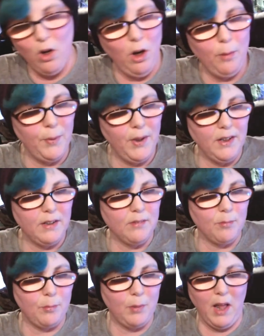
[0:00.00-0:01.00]
been
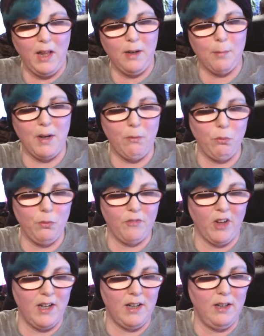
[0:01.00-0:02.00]
playing about with
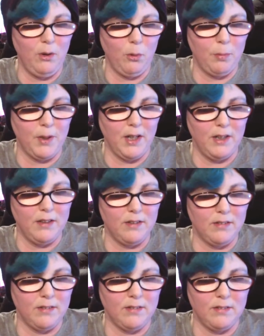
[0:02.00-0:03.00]
it a little bit
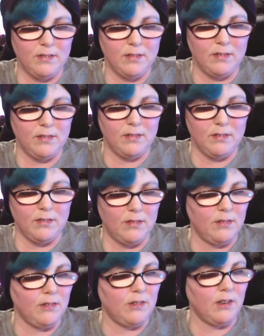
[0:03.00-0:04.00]

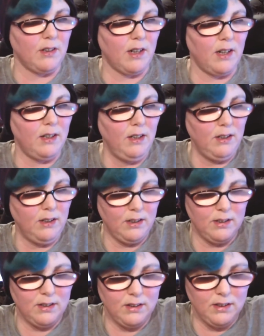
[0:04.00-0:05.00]
today
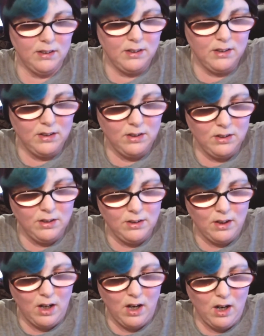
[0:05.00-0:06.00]

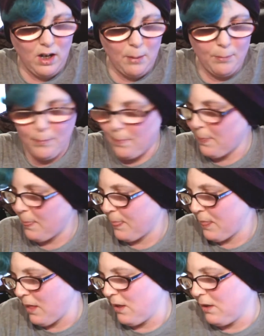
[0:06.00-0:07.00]
to
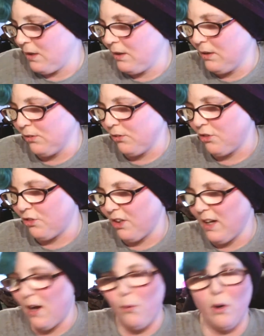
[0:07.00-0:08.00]
see
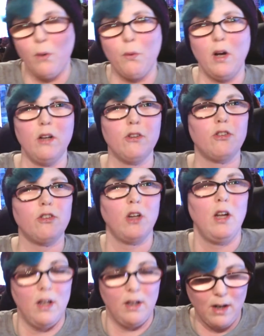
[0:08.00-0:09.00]
how it works.
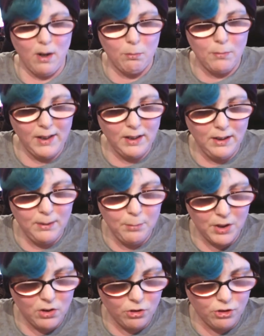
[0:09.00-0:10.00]
Now, mainly
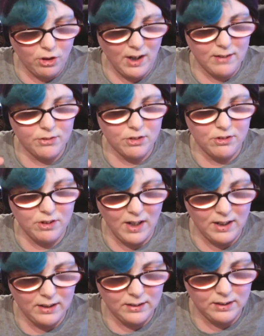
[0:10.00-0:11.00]
because you have to
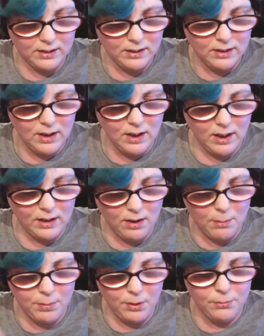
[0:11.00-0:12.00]
take a
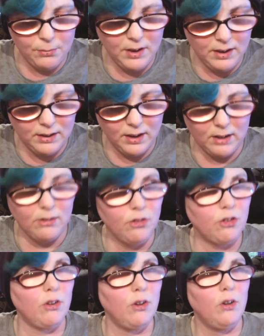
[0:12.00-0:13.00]
couple of
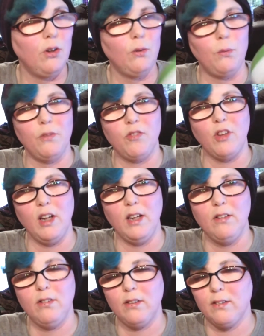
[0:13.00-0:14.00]
readings with
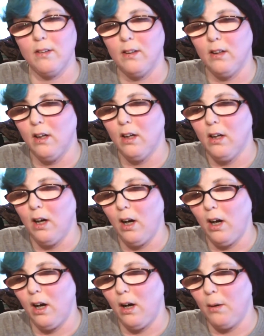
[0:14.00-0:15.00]
these
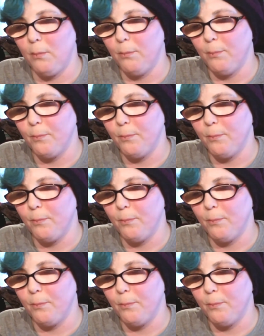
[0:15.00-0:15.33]
so